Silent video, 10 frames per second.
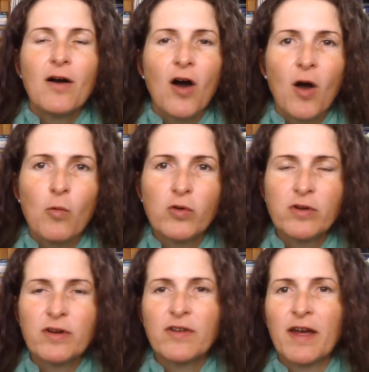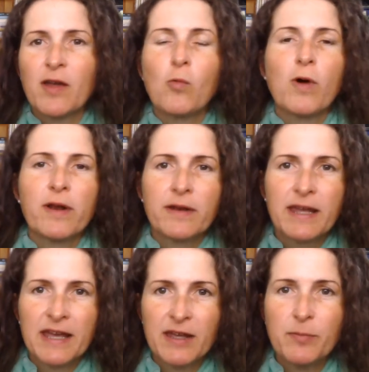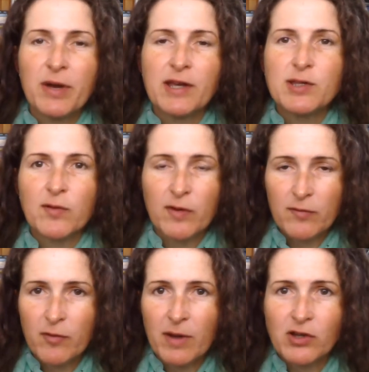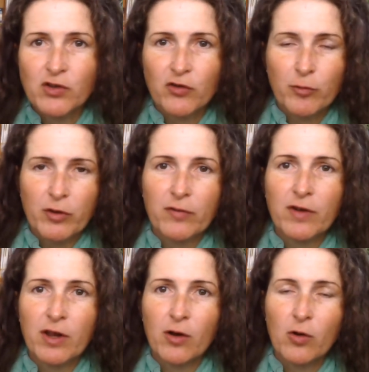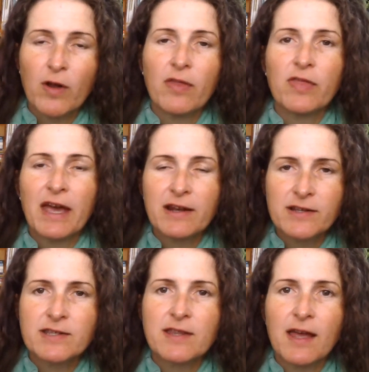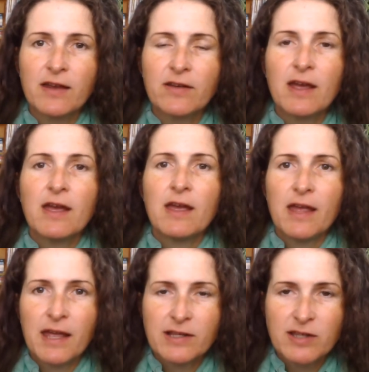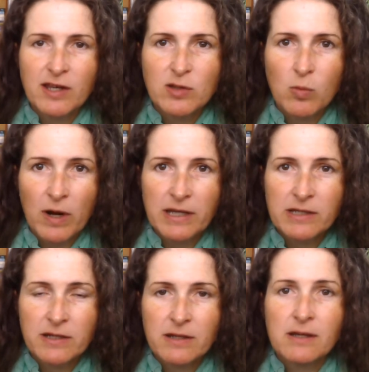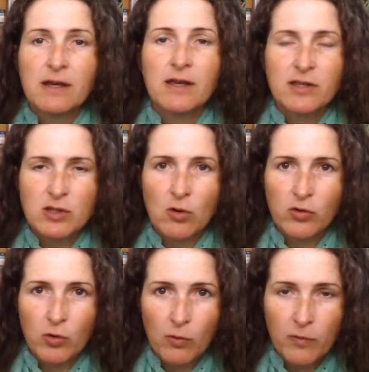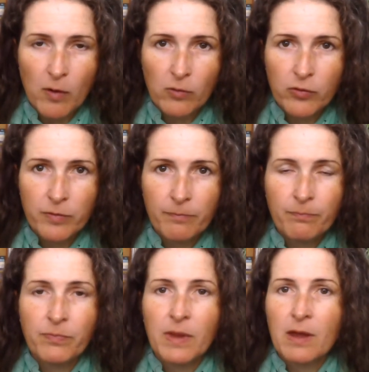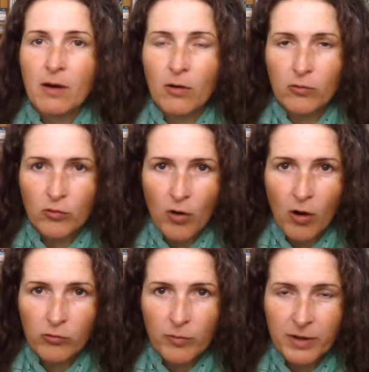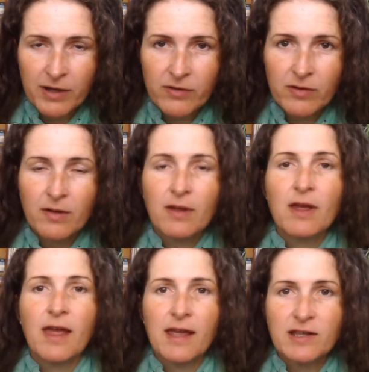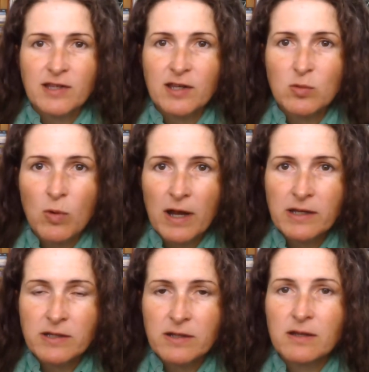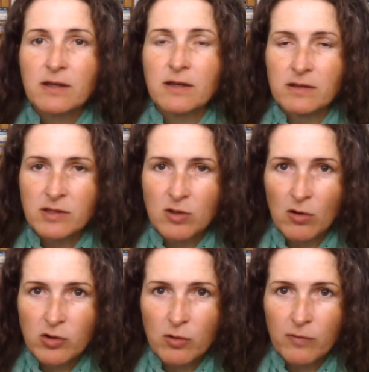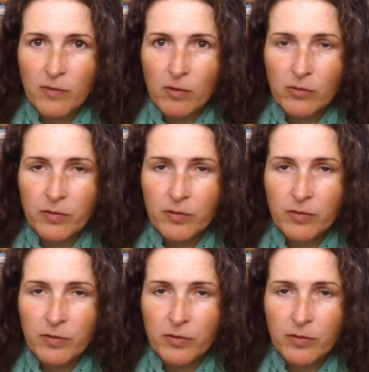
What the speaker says: I want you to take one key piece of information from this video, and that is that excess weight is not your fault. I'll repeat, excess weight is not your fault.